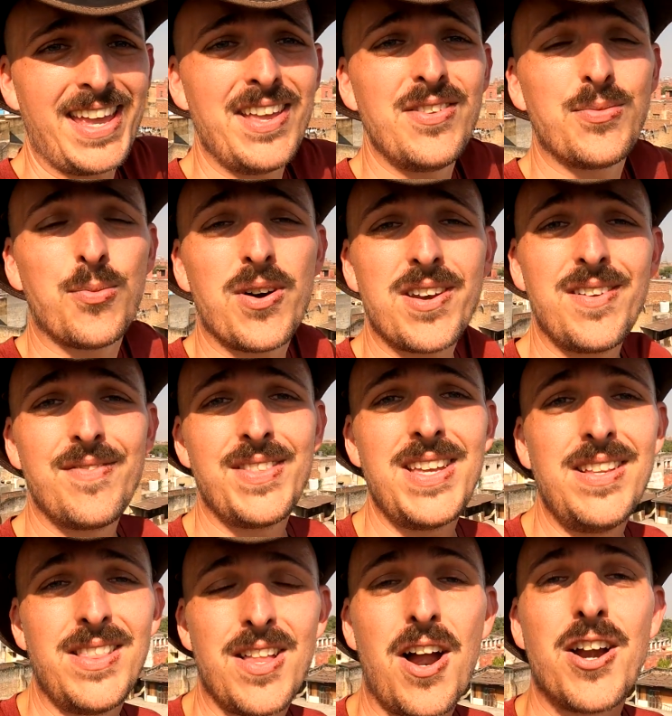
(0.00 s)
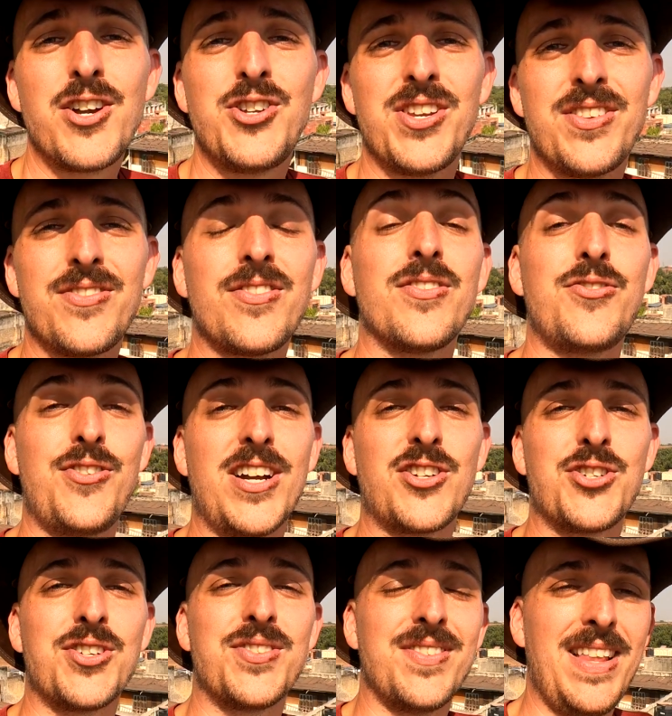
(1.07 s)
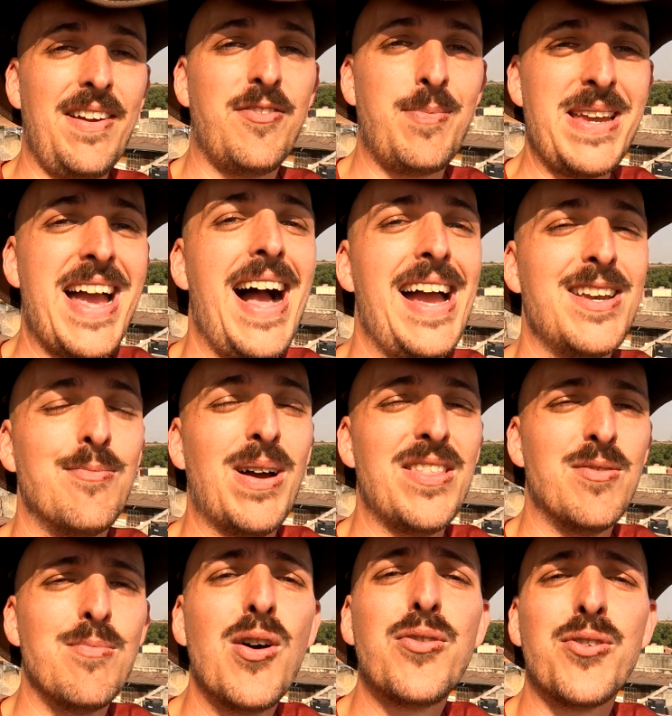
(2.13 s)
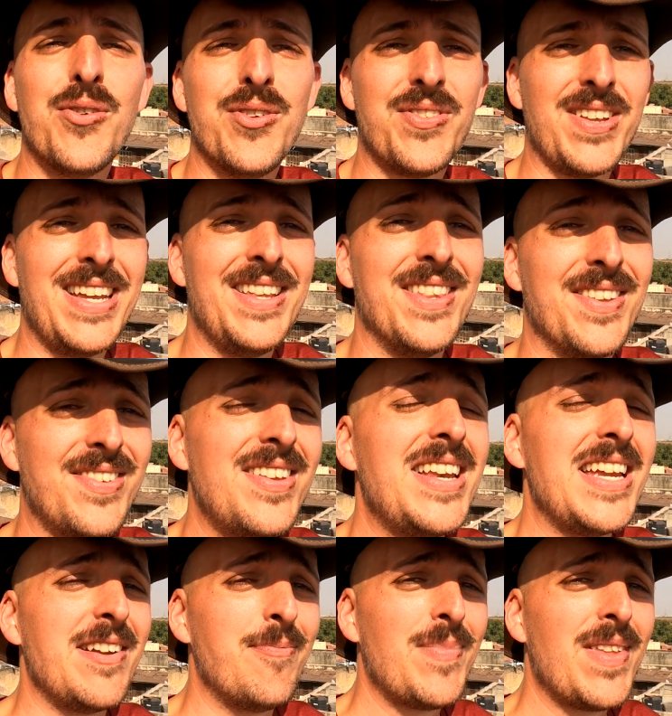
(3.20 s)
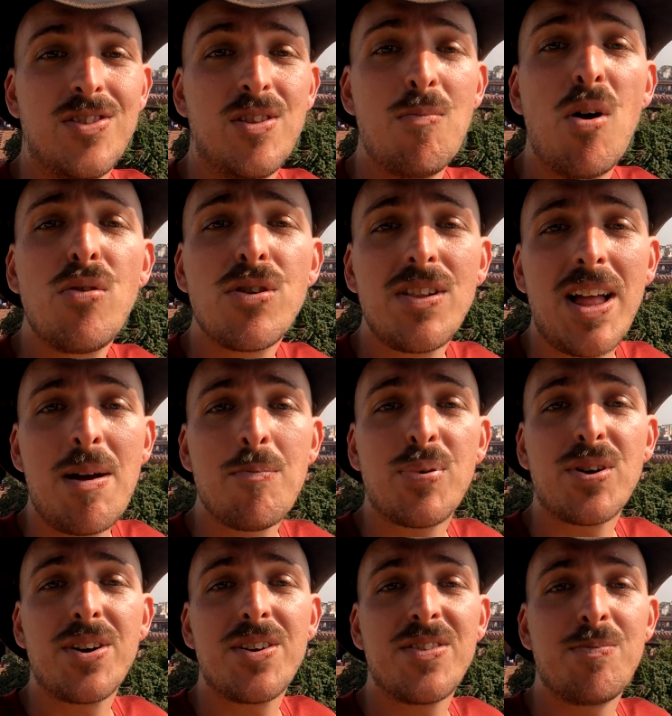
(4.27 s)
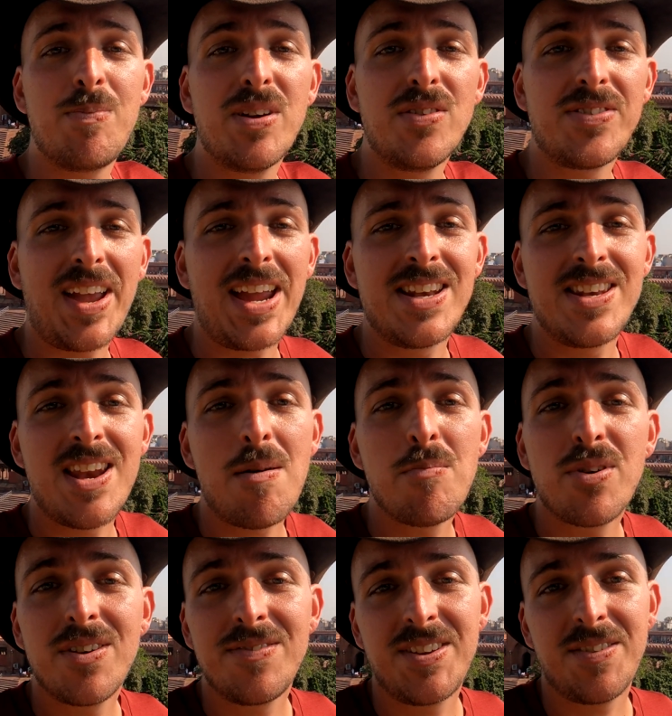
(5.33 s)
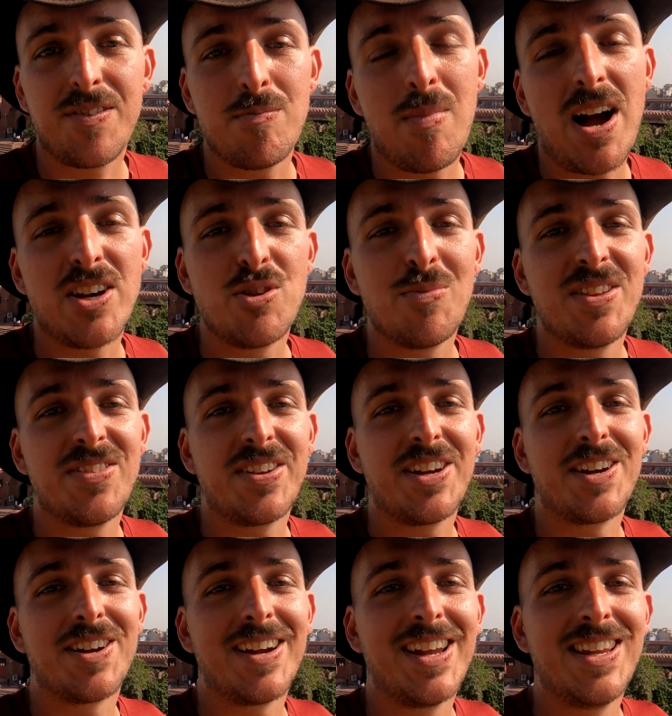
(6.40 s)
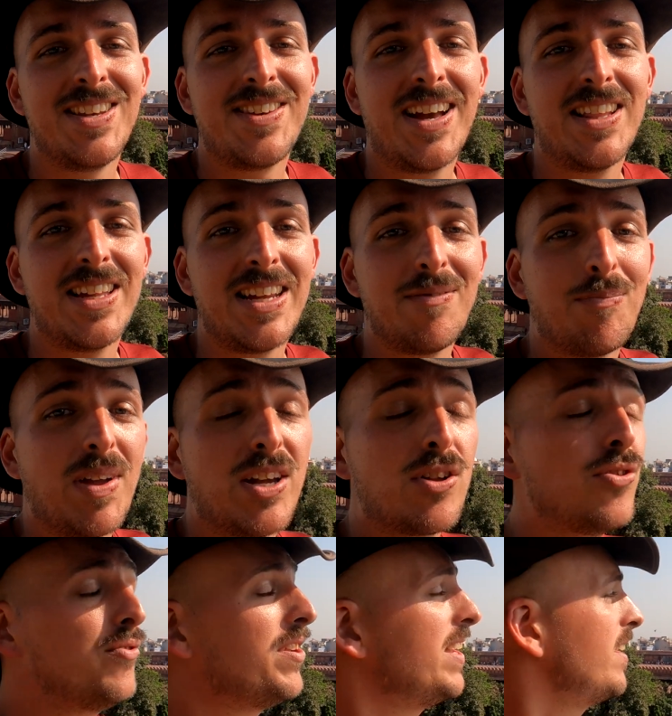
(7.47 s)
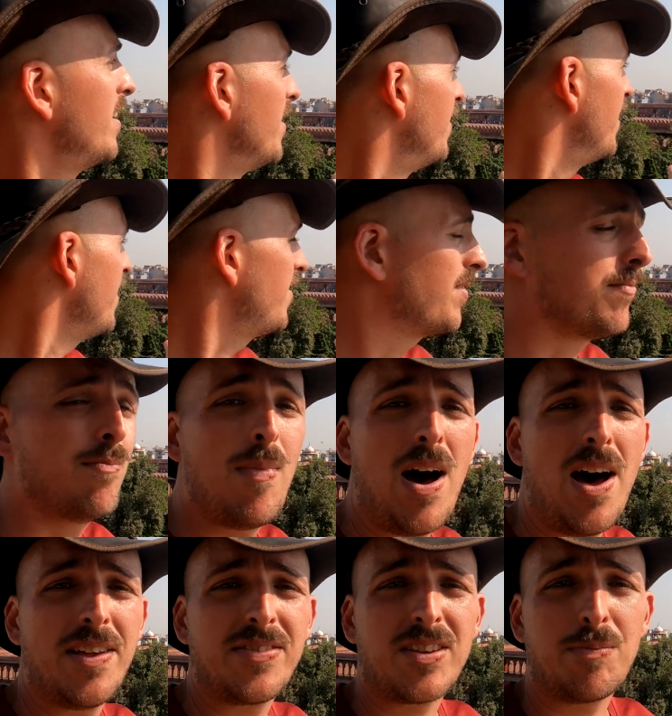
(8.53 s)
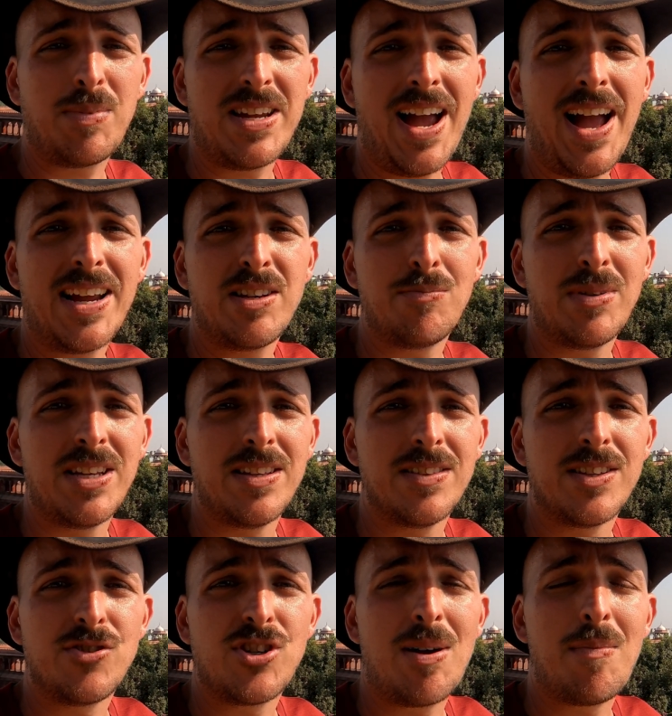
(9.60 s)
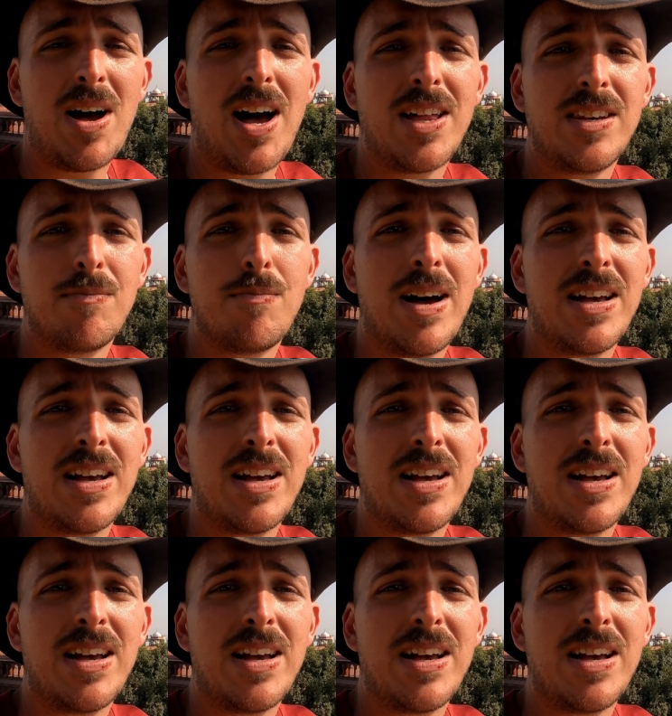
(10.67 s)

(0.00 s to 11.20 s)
is one of the largest structures left behind by the Mughals in the city. The Mughal emperors built a number of different monuments here in Delhi, including this mosque behind me, the Jaman